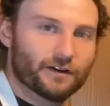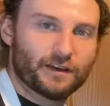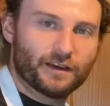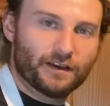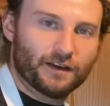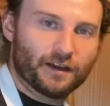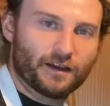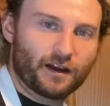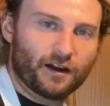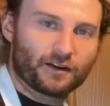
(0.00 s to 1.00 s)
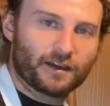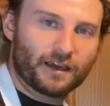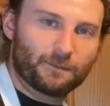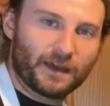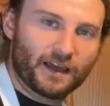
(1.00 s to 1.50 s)
in our
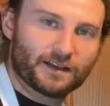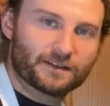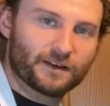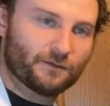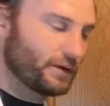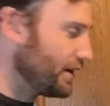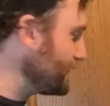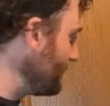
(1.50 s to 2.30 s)
cake pans, getting ready to